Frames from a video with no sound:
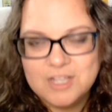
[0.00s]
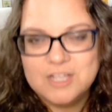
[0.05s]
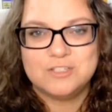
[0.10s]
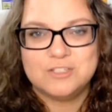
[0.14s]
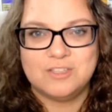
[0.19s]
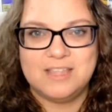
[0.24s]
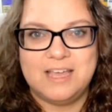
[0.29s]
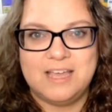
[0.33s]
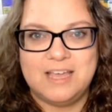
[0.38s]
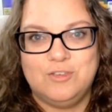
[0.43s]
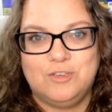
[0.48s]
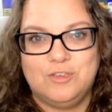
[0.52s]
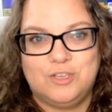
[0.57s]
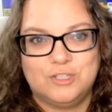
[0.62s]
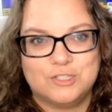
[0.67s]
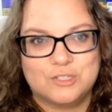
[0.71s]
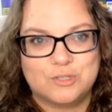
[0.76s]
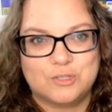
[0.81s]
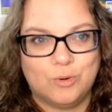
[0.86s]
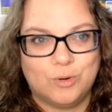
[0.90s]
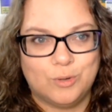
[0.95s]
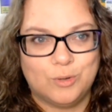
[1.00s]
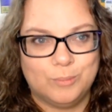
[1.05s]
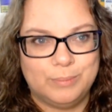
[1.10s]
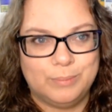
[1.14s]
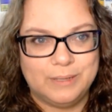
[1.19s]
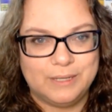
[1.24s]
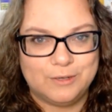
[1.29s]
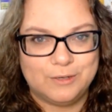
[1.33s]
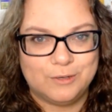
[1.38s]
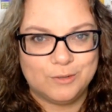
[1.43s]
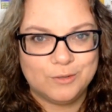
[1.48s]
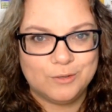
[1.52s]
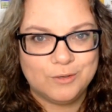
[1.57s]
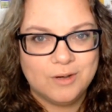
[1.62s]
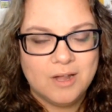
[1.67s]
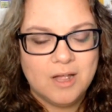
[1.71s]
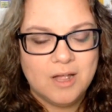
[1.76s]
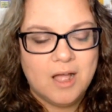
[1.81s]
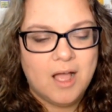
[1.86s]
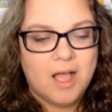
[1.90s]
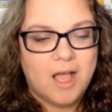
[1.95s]
so that you can score bigger.
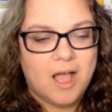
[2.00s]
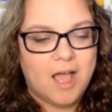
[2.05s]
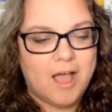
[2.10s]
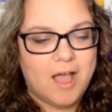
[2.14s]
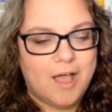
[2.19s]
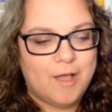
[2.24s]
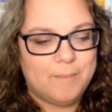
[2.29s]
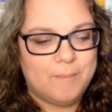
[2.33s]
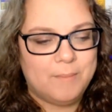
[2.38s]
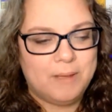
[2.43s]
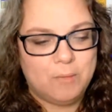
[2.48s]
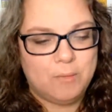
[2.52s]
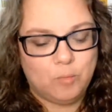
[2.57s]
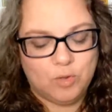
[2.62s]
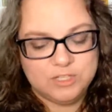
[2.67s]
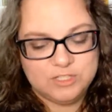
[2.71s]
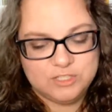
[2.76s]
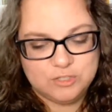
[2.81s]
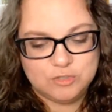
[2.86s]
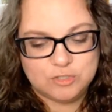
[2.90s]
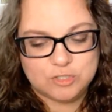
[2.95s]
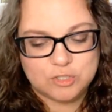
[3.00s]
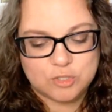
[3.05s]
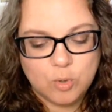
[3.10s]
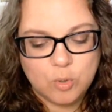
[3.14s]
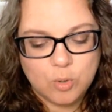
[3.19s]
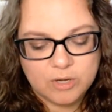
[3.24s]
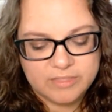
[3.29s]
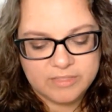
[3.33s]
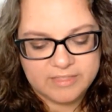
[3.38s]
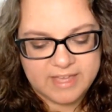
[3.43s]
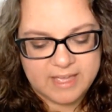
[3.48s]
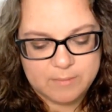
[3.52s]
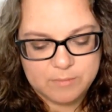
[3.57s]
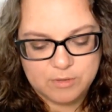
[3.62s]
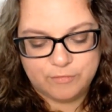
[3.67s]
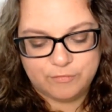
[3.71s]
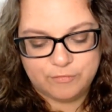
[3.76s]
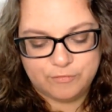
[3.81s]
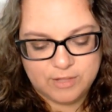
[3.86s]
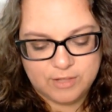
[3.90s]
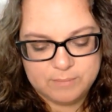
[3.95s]
Once you score them,
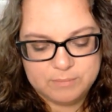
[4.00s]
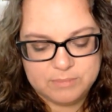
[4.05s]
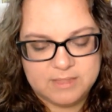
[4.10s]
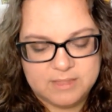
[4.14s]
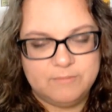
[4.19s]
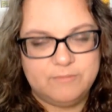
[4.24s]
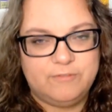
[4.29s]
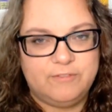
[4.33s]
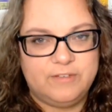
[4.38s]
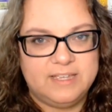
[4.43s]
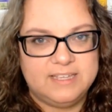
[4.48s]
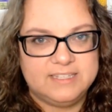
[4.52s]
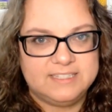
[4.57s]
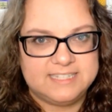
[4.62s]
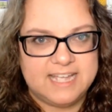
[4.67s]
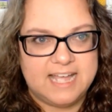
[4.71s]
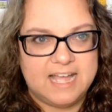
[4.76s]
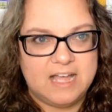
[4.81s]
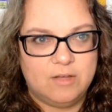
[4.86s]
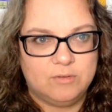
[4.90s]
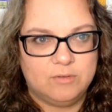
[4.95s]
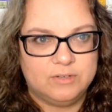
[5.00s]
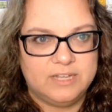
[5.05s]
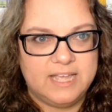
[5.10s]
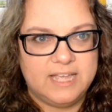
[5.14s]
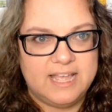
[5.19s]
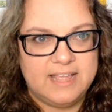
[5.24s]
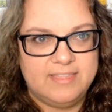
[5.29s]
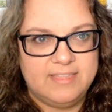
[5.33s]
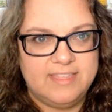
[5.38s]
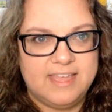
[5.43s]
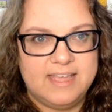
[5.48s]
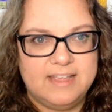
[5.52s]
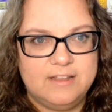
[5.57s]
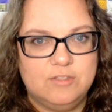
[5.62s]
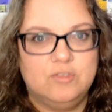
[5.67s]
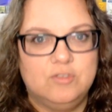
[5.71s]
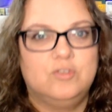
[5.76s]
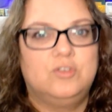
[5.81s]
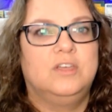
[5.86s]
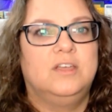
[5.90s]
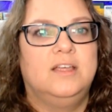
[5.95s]
you flip them face down, and then
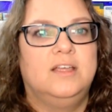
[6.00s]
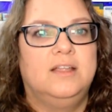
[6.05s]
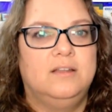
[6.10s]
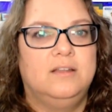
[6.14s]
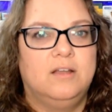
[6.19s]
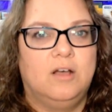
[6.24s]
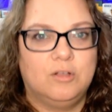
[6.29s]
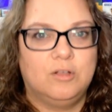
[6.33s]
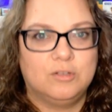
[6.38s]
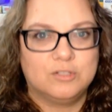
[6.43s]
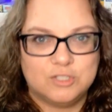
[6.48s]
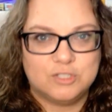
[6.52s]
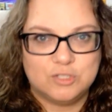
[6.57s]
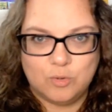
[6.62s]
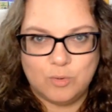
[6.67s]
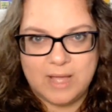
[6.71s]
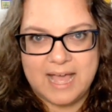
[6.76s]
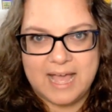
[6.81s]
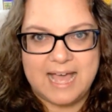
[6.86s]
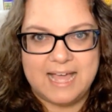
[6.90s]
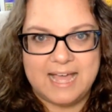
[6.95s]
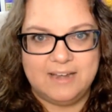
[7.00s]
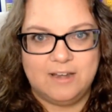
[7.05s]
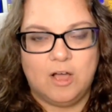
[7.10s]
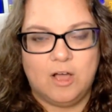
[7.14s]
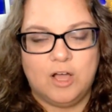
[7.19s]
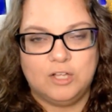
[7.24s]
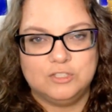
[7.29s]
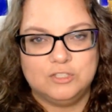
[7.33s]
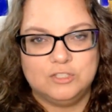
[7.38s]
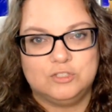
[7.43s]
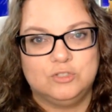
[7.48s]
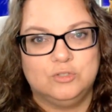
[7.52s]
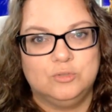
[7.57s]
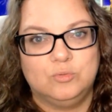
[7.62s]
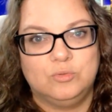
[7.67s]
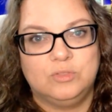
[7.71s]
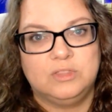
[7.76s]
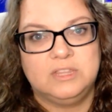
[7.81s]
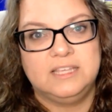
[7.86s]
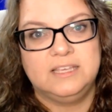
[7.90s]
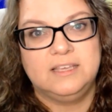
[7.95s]
you can also add on
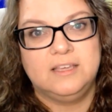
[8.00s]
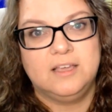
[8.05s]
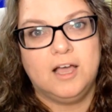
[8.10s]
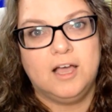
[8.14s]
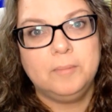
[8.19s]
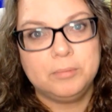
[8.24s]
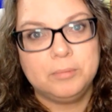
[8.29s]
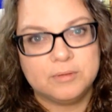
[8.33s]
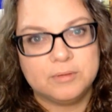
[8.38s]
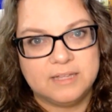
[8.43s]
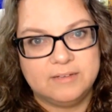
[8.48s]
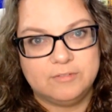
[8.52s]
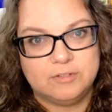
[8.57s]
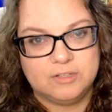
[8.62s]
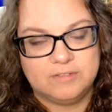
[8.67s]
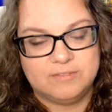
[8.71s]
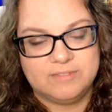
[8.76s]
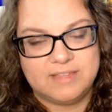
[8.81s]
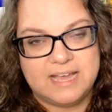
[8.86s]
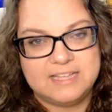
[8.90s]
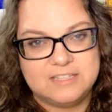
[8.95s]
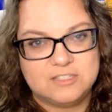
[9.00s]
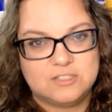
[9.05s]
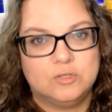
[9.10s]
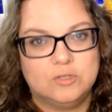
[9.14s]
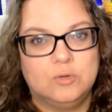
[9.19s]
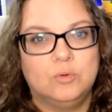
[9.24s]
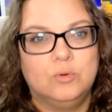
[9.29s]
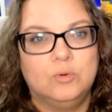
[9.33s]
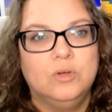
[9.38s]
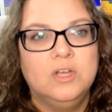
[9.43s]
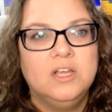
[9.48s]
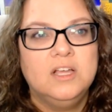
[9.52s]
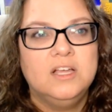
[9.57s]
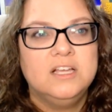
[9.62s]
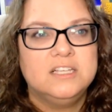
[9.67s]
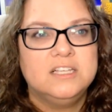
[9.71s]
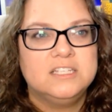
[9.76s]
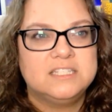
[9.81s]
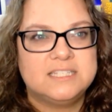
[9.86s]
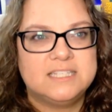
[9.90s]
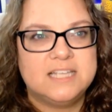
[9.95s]
to the upper level of that. So
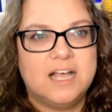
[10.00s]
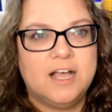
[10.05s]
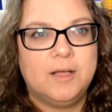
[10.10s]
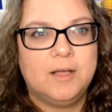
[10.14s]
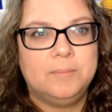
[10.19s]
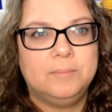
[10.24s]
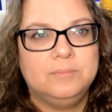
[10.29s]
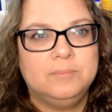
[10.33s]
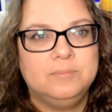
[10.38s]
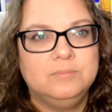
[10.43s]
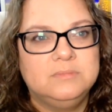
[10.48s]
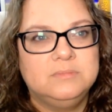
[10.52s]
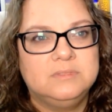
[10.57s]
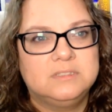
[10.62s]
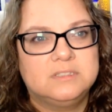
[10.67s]
some